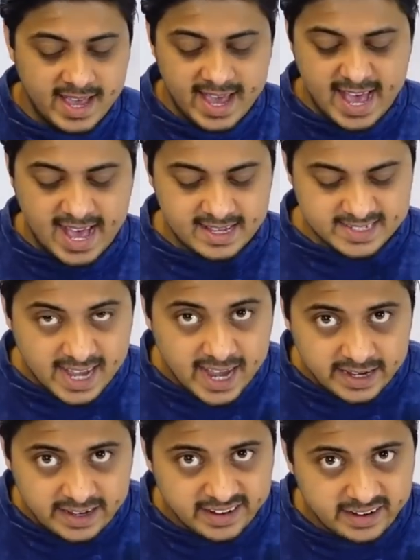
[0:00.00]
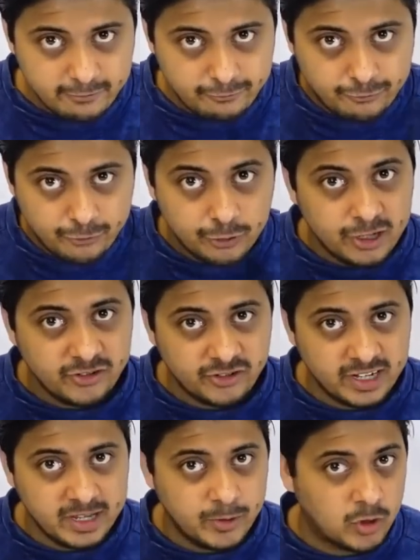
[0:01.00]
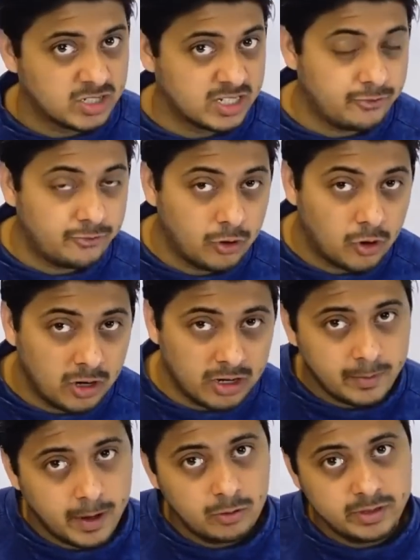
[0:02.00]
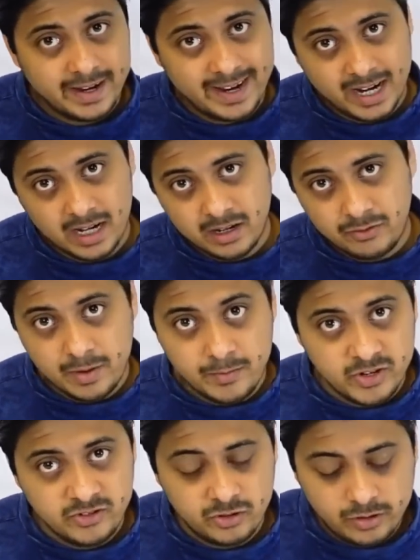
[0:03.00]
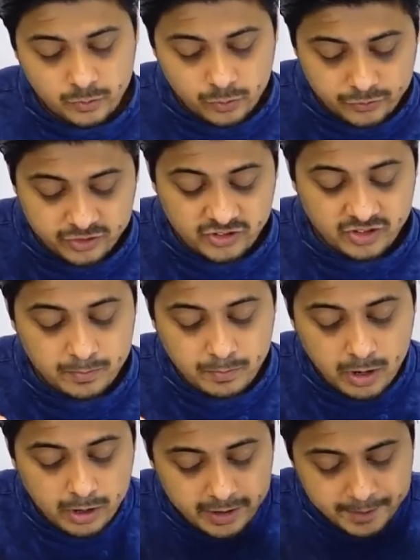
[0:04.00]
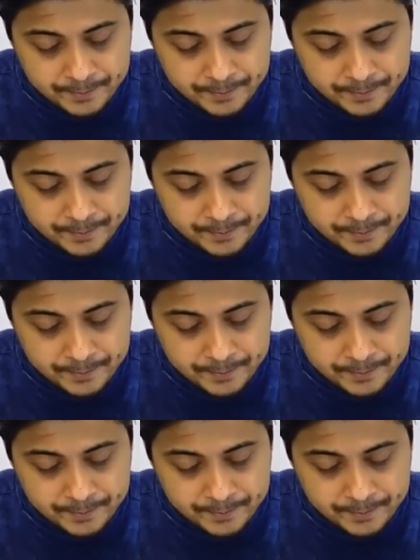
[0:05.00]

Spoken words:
as I did foolishly because I forgot about the negative temperature coefficient part.